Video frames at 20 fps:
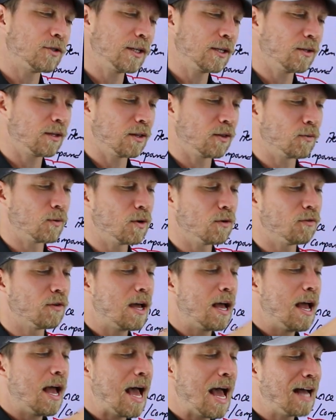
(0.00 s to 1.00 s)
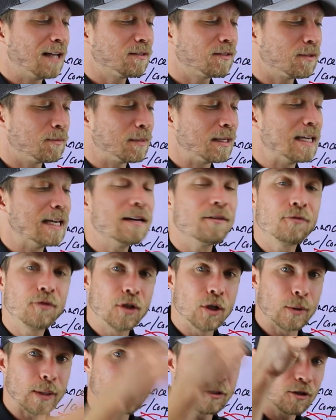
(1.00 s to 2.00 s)
shingle on the roof has some give
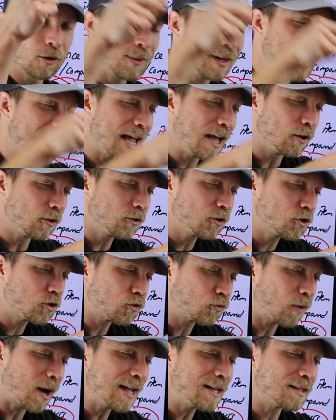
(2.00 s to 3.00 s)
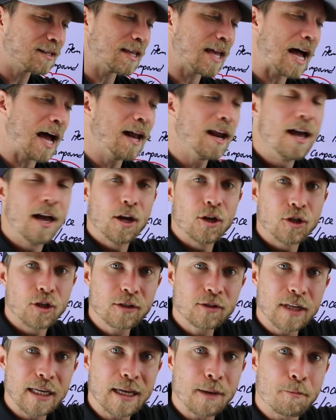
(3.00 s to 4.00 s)
to it. So when hail strikes that,
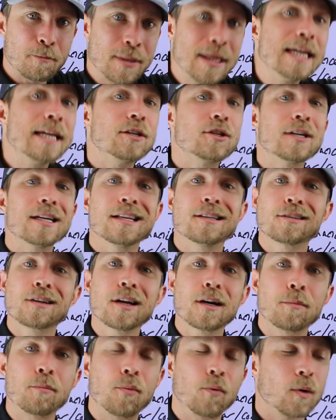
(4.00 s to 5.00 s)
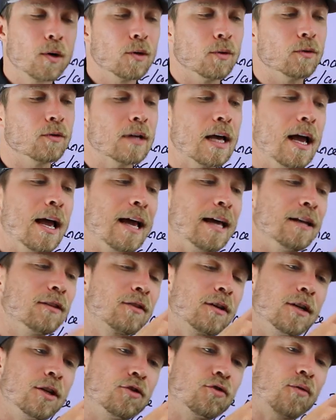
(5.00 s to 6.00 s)
just like a peach, it's gonna bruise, and it's
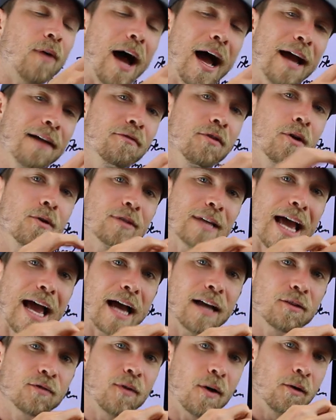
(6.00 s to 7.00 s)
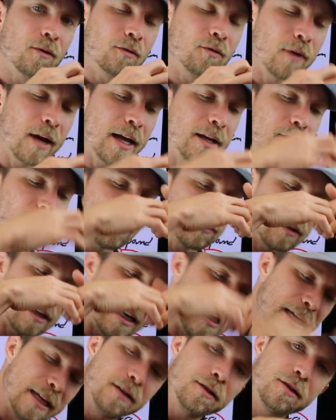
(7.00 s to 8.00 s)
gonna drive those asphalt granules
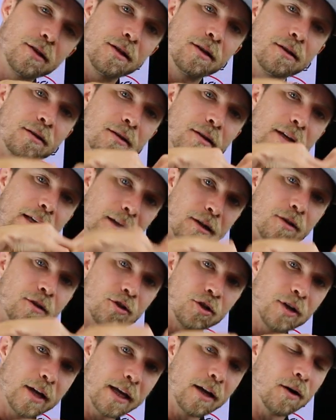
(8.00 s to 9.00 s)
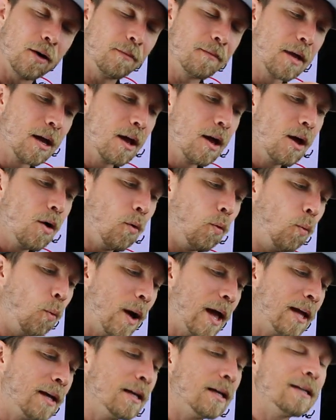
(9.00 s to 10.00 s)
into the, into the shingle.
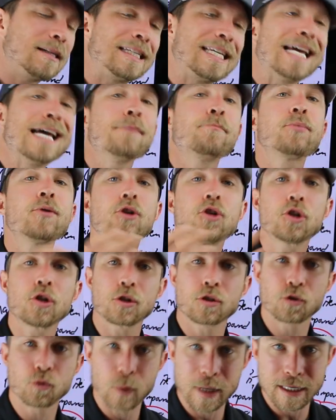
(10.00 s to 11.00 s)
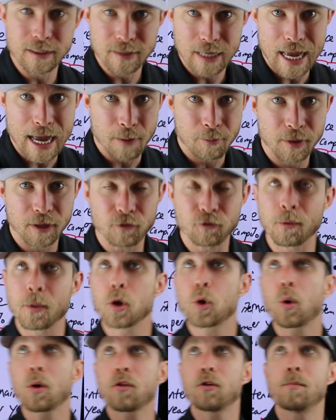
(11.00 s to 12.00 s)
When temperature swings happen, from the
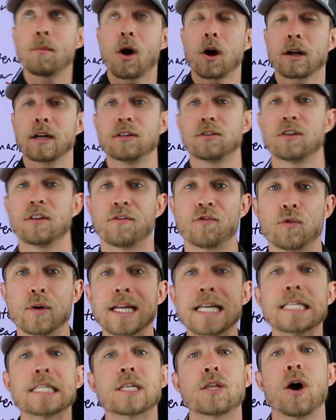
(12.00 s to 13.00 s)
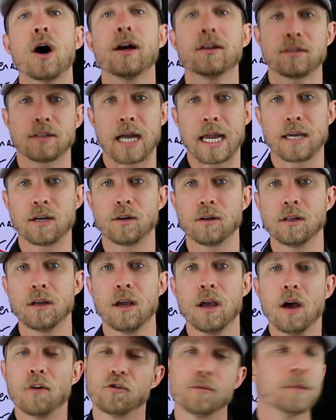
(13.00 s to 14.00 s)
northern markets, the freeze-thaw cycle.
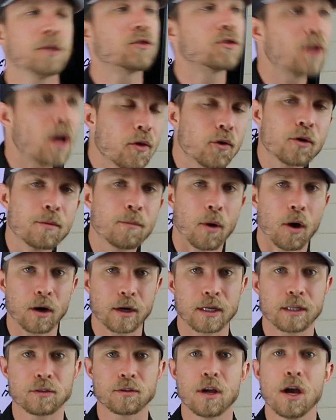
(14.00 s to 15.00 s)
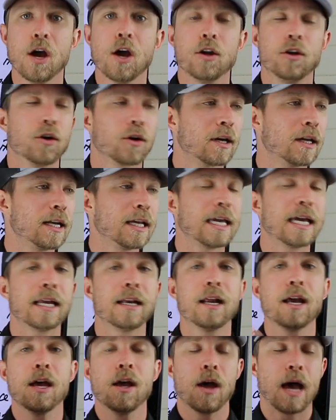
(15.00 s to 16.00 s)
From the southern markets, you're going to
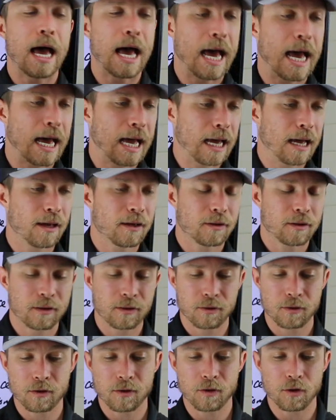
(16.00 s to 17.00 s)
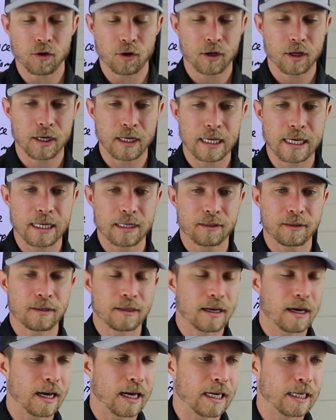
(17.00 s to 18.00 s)
get uh, you're going to
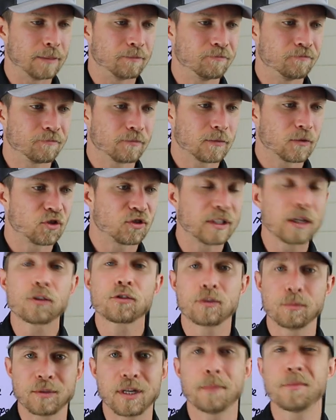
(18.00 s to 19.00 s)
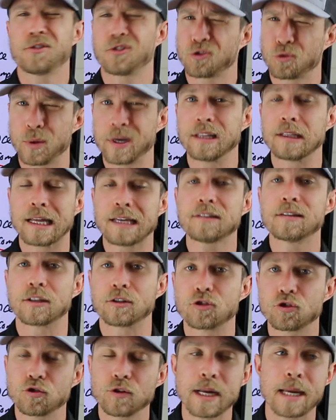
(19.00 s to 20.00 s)
get um, still some temperature swing, less
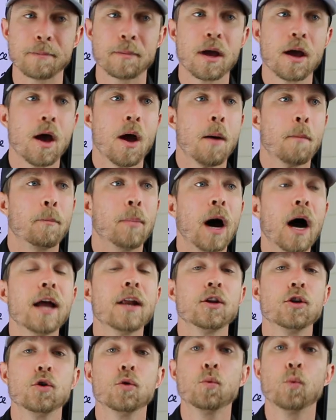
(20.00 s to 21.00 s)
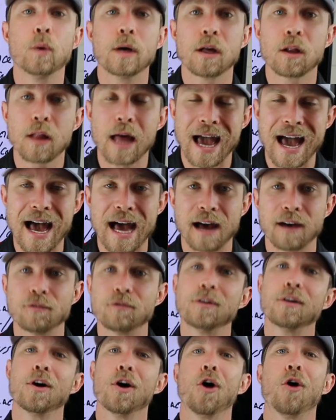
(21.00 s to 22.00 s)
extreme, but you will have